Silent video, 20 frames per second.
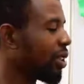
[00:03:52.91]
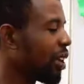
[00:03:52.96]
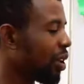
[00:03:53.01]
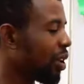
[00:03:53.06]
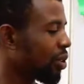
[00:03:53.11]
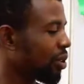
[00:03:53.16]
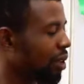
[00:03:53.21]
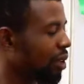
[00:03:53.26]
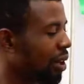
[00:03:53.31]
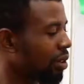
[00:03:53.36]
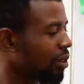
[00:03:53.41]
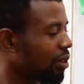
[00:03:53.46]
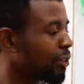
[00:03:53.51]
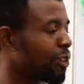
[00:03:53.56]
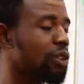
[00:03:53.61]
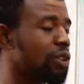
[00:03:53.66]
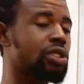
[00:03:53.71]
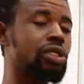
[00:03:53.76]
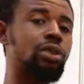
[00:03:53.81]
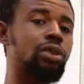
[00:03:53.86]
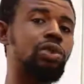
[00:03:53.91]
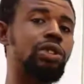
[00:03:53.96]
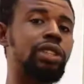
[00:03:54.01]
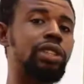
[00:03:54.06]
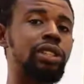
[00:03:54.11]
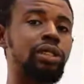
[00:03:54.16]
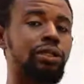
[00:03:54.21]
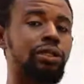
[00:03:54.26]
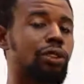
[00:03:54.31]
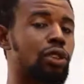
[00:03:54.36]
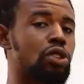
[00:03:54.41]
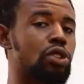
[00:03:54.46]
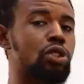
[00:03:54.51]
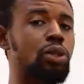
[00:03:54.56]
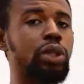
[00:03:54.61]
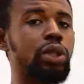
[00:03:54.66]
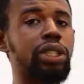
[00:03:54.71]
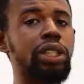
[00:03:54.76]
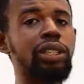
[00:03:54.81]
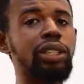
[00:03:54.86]
Now the first two we
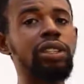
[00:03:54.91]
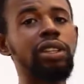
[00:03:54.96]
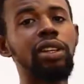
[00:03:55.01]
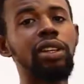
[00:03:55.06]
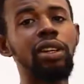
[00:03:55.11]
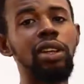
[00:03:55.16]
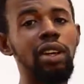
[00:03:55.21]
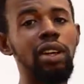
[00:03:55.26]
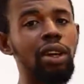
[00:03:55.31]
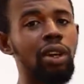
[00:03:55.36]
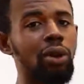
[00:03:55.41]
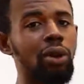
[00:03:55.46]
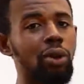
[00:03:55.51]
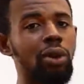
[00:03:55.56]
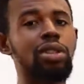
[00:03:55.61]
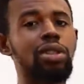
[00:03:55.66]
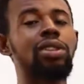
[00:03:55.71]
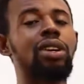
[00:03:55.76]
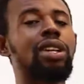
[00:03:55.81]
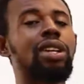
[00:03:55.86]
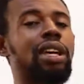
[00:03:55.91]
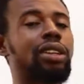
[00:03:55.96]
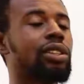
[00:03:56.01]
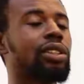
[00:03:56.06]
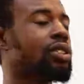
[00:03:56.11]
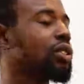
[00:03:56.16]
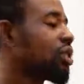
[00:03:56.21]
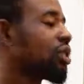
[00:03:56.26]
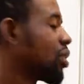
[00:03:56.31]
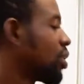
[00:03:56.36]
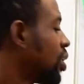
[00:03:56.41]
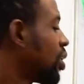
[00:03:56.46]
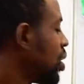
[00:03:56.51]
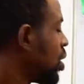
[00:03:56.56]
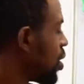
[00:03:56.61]
did was on addition.